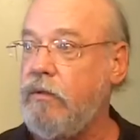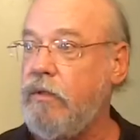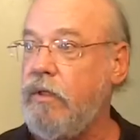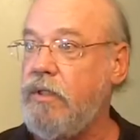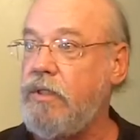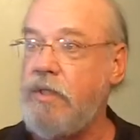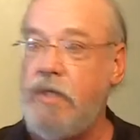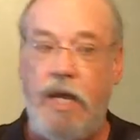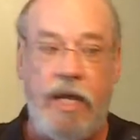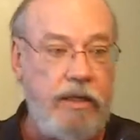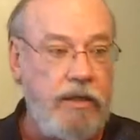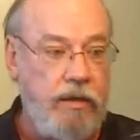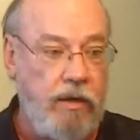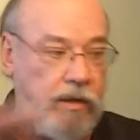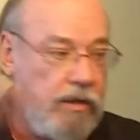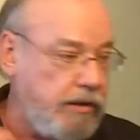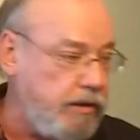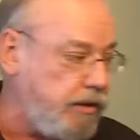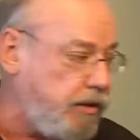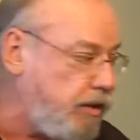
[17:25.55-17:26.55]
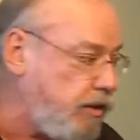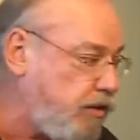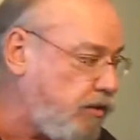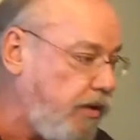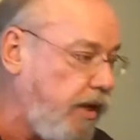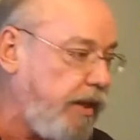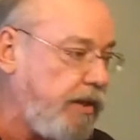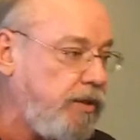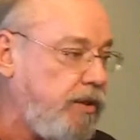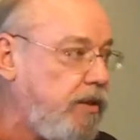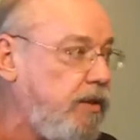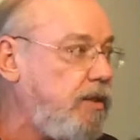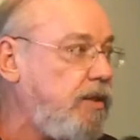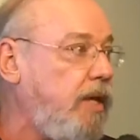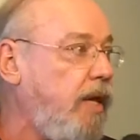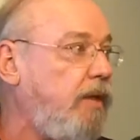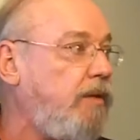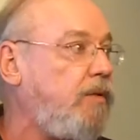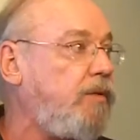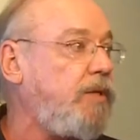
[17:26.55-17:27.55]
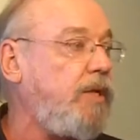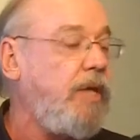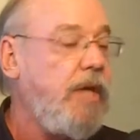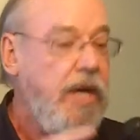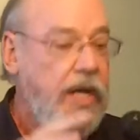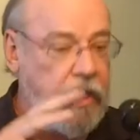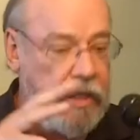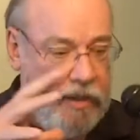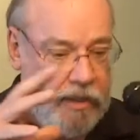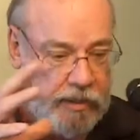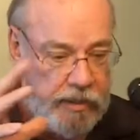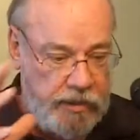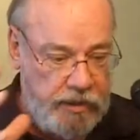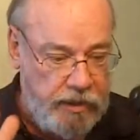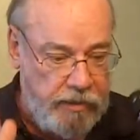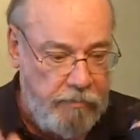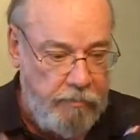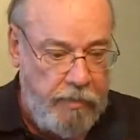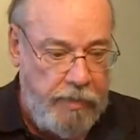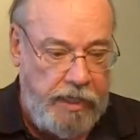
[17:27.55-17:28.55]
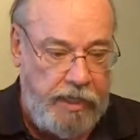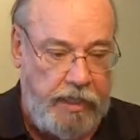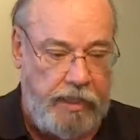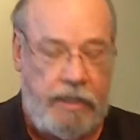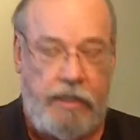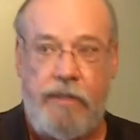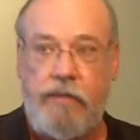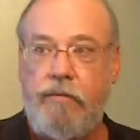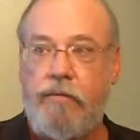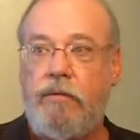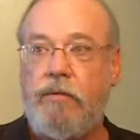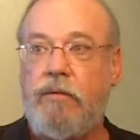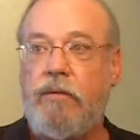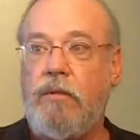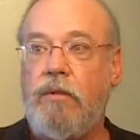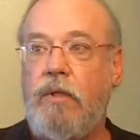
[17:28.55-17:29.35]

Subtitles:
It's not in all these distractions. It's not in those things. It is in me.